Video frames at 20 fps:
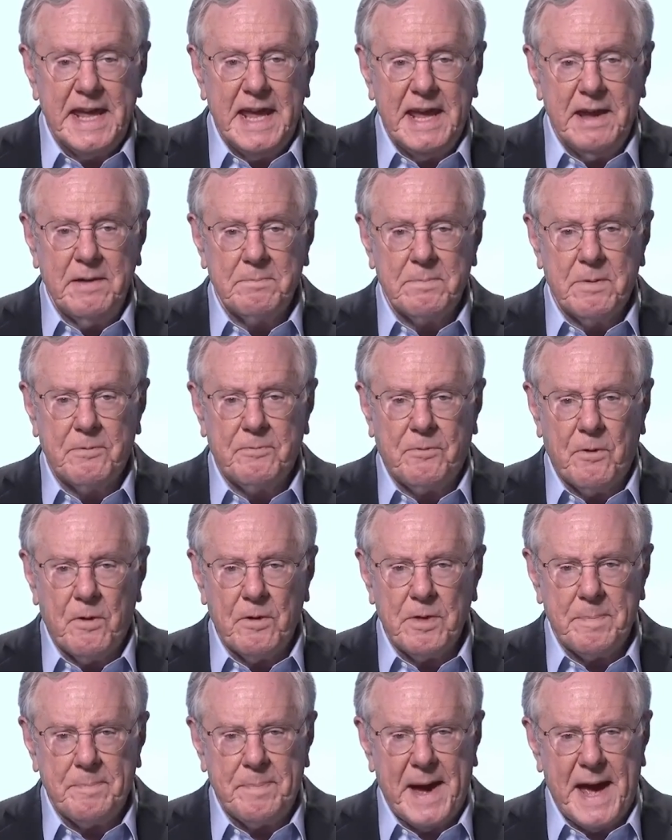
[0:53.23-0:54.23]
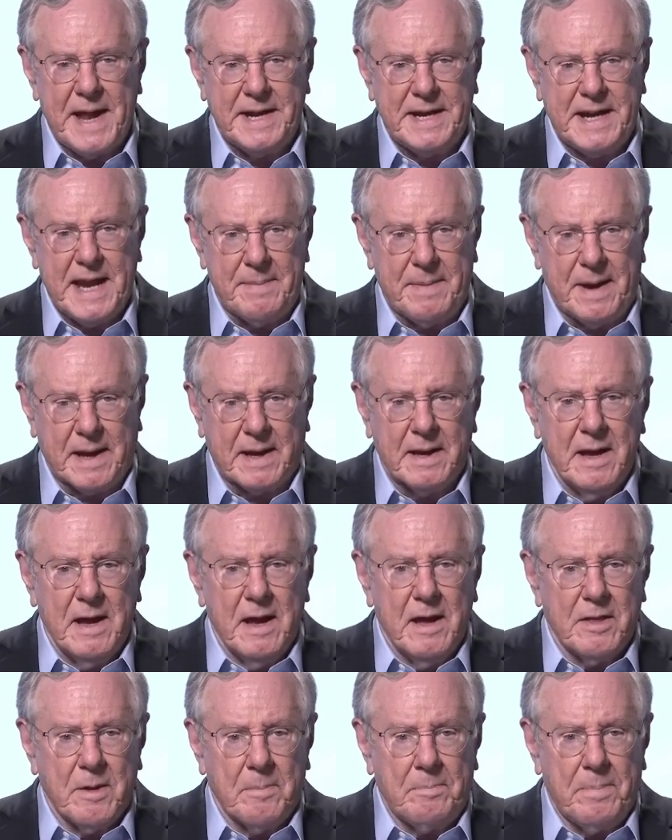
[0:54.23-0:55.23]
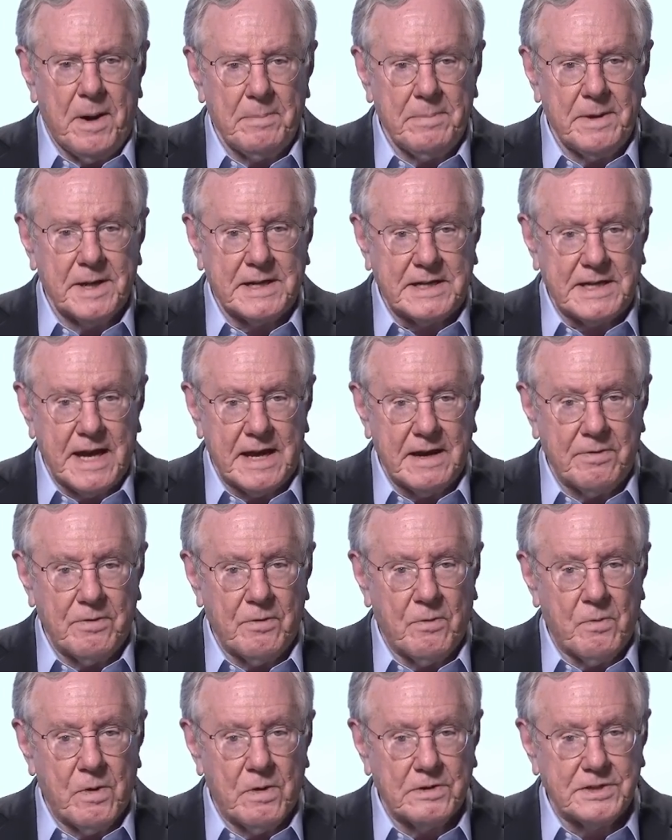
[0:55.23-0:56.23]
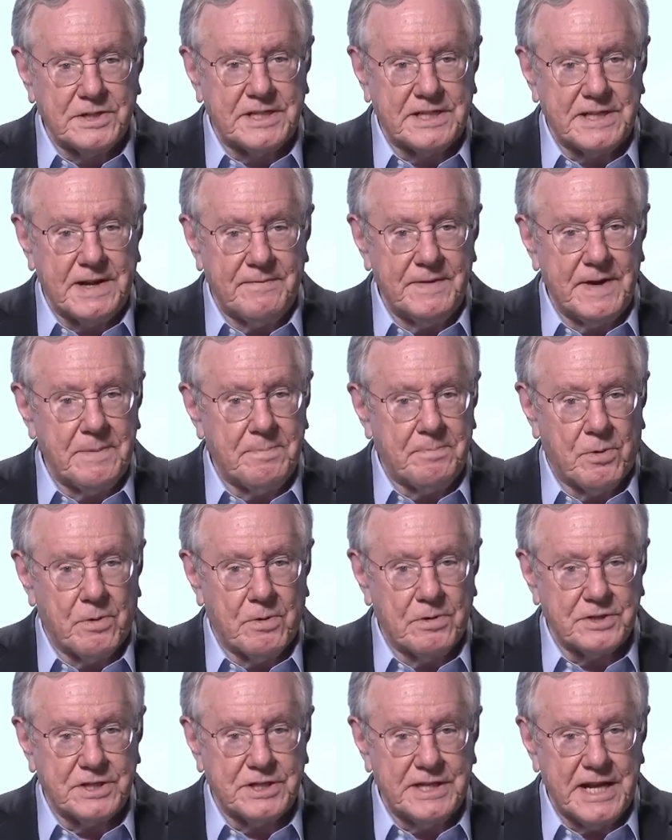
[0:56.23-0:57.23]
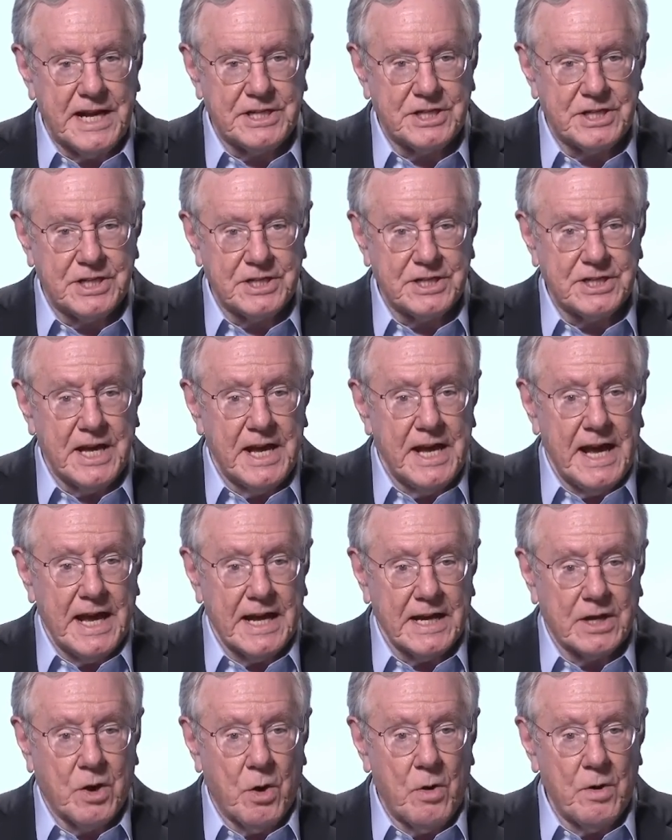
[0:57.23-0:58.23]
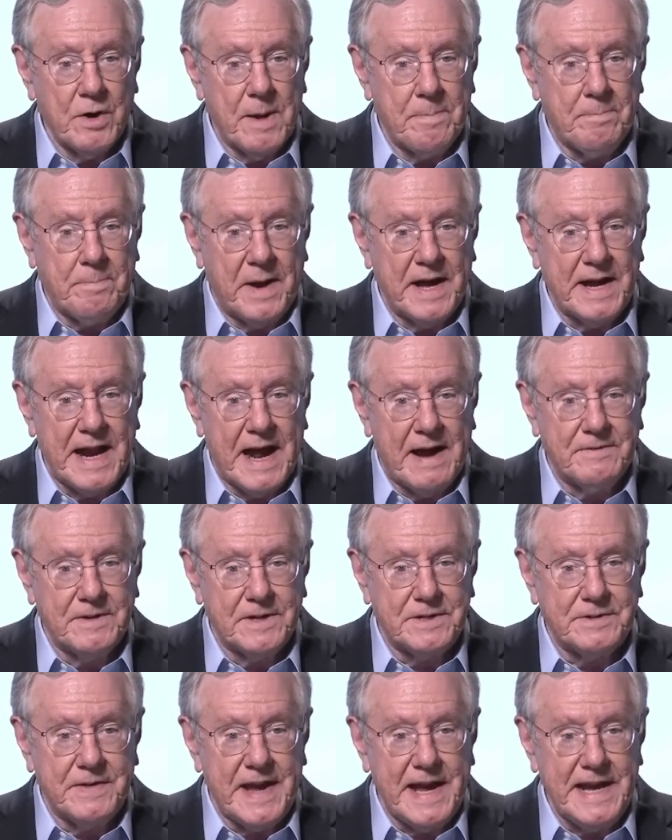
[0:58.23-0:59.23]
Even before the pandemic, the public debt of the world's 70 poorest nations had gone up by an average of